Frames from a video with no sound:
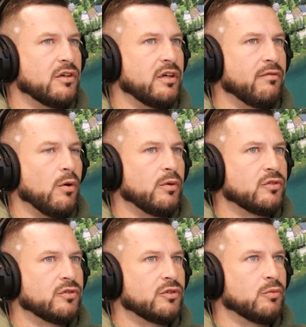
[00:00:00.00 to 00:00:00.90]
I've
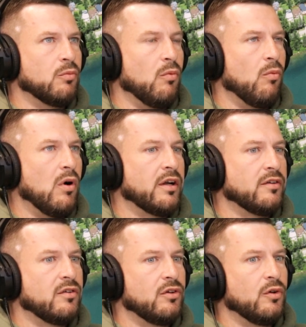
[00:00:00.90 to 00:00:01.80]
always just
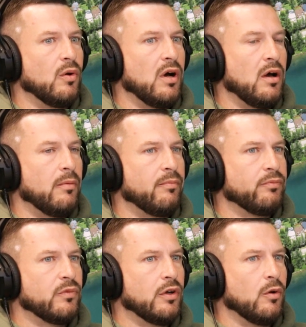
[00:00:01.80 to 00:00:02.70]
wanted to,
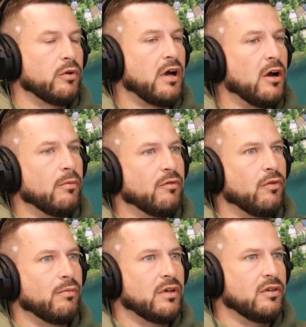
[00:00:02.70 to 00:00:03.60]
retirement
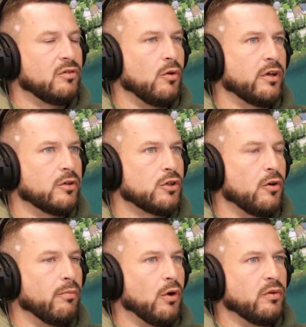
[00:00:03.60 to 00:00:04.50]
for me is owning a
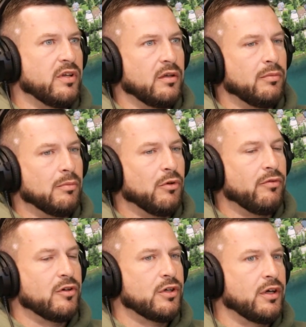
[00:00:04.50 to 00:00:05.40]
charter boat, taking people
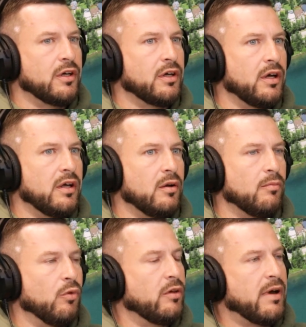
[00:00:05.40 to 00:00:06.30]
fishing, and
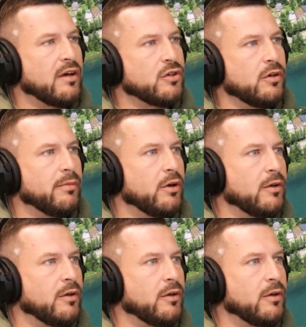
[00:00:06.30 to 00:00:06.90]
I'm really passionate about it.